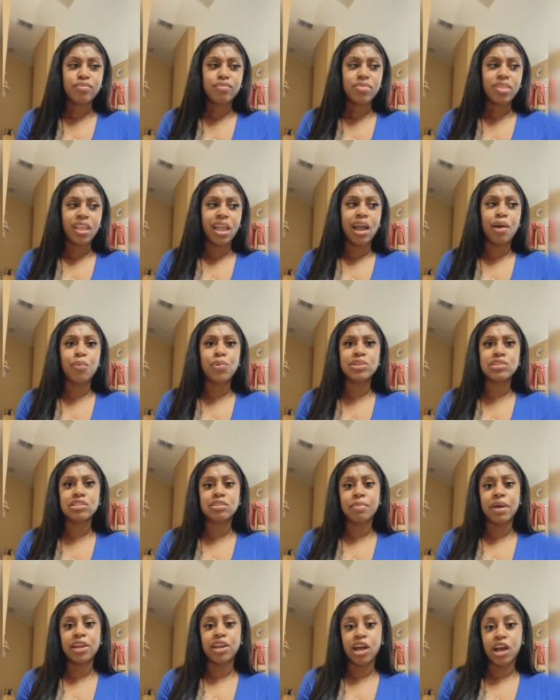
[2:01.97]
I went to
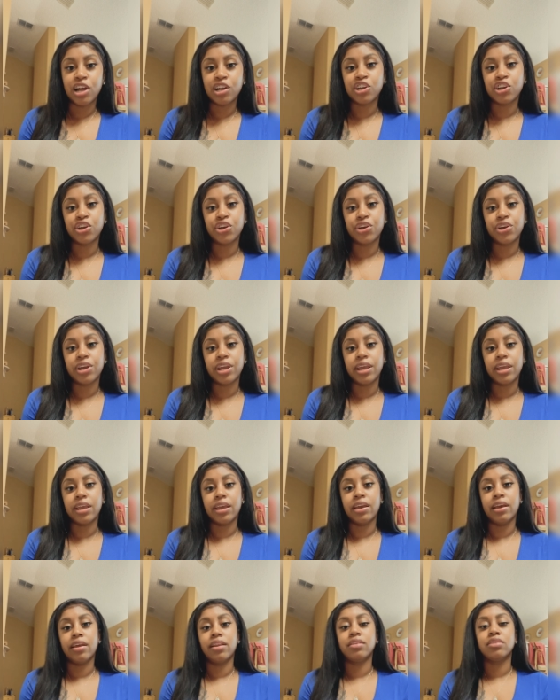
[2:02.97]
my doctor
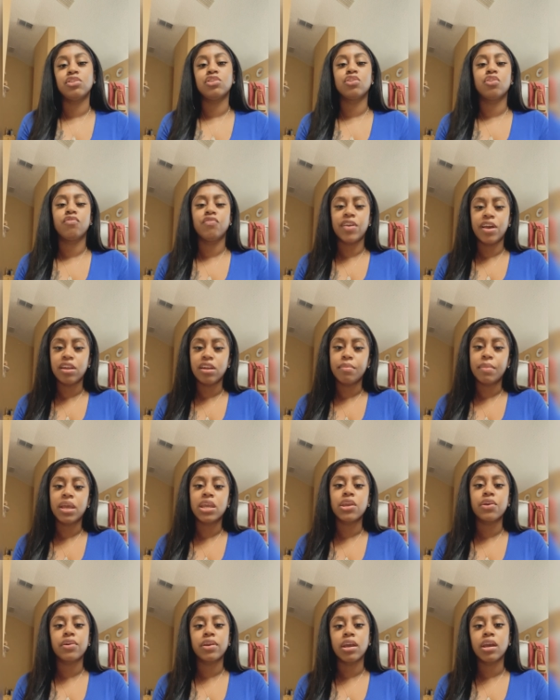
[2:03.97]
and, found that my
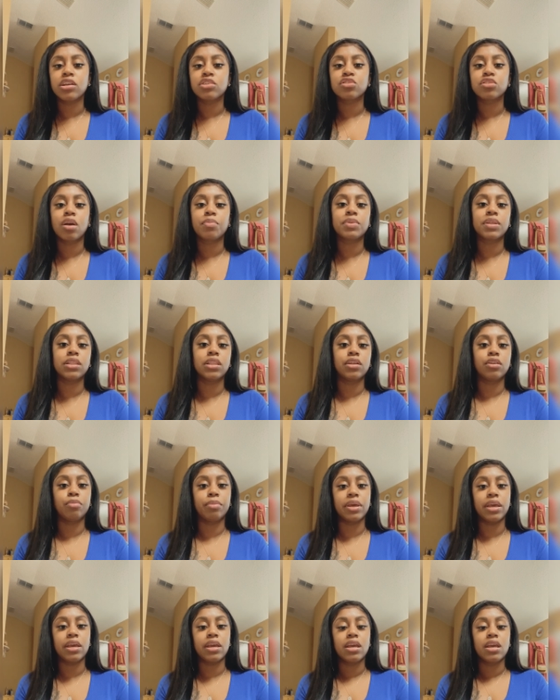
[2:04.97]
hearing had dropped a little
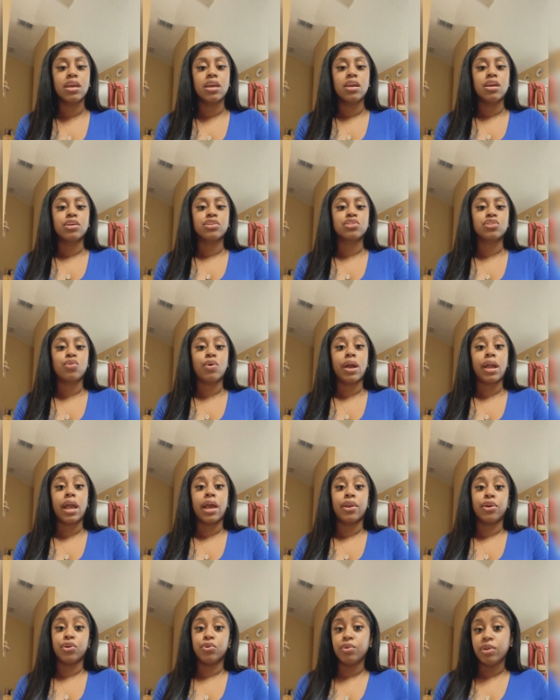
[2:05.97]
bit. So I
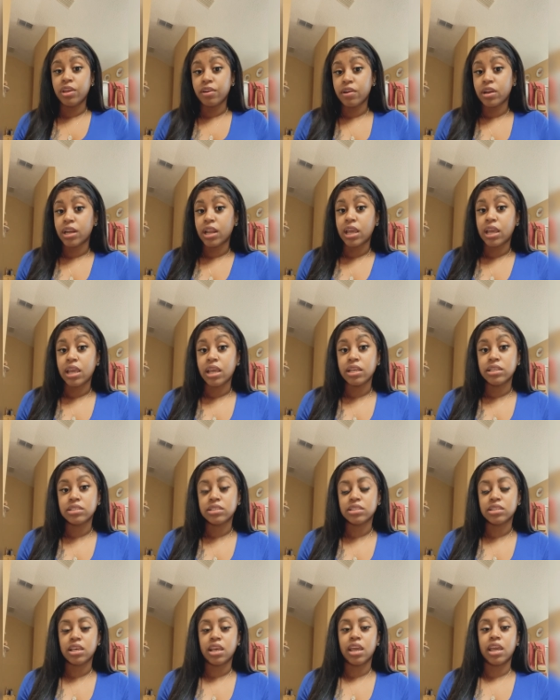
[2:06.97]
got new hearing
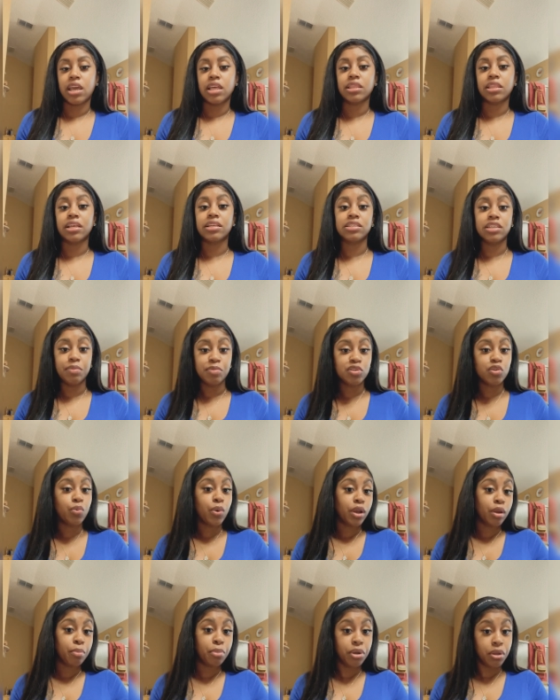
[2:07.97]
aids and they seemed to
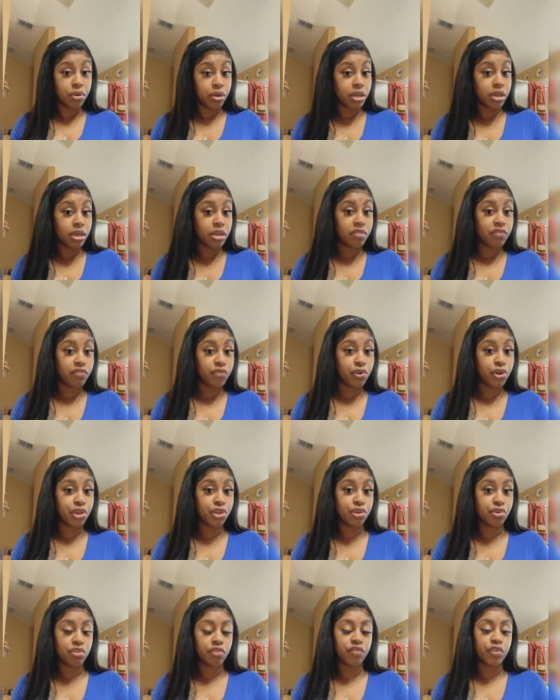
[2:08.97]
work pretty good for,
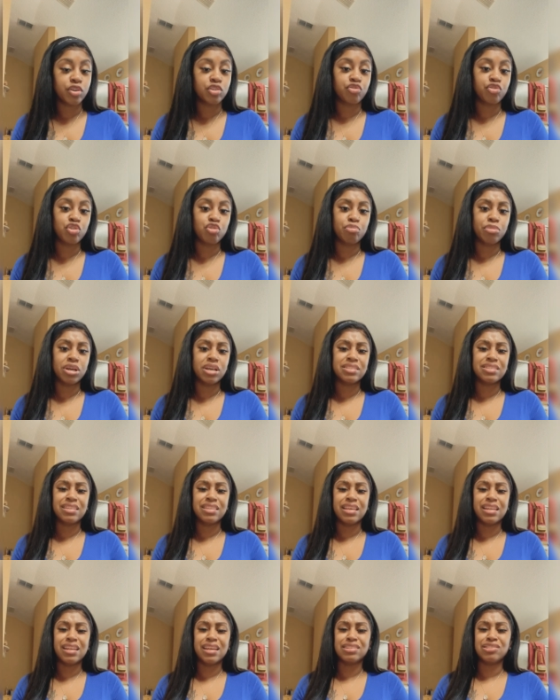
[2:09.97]
the first few months. And
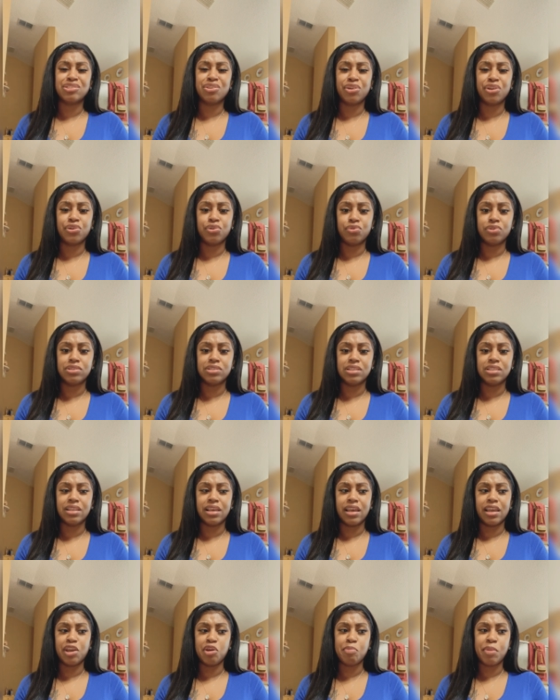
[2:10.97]
then I started noticing
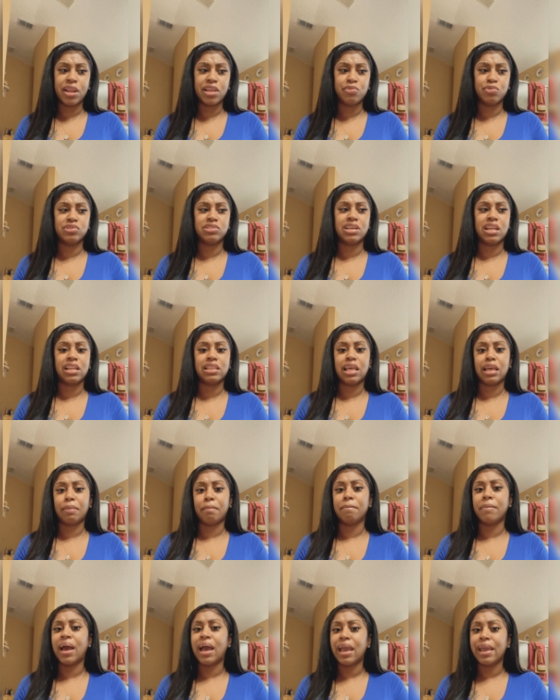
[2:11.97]
that everybody was sounding like
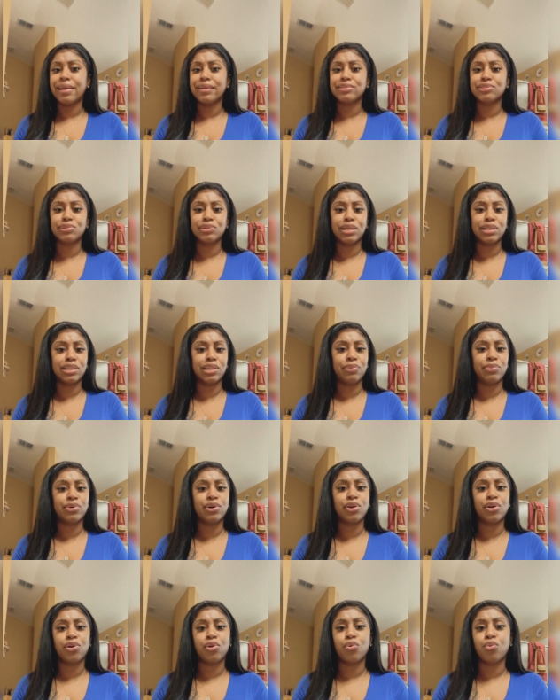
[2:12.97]
mice or like they were
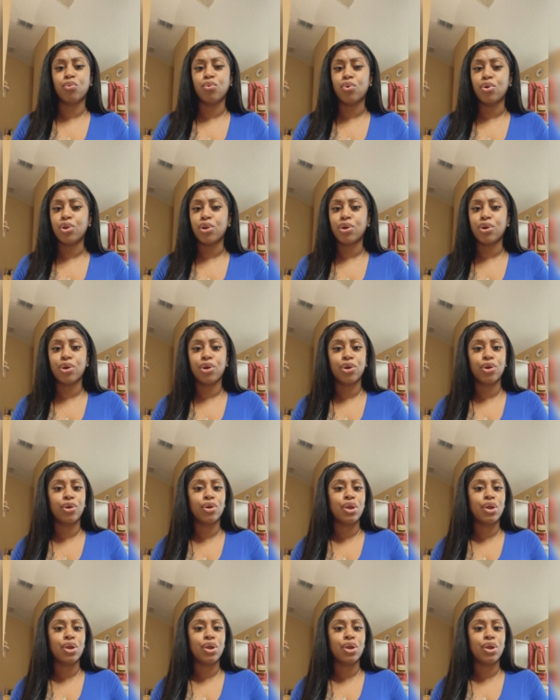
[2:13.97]
underwater.